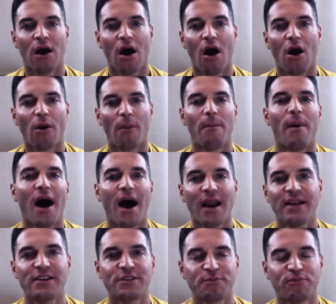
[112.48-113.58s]
our
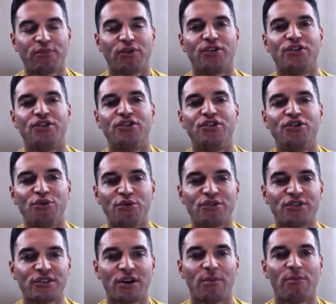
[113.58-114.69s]
bodies
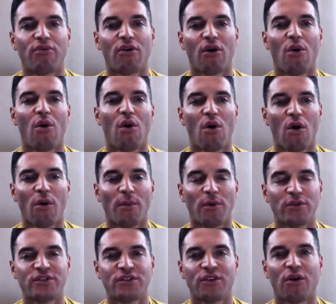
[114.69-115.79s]
produce pro
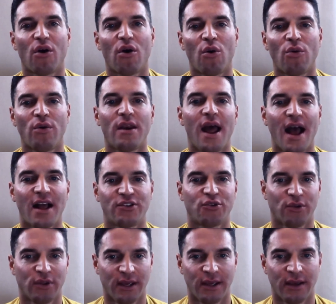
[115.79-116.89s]
hormones on their own
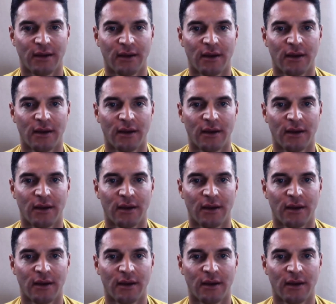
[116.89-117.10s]
naturally,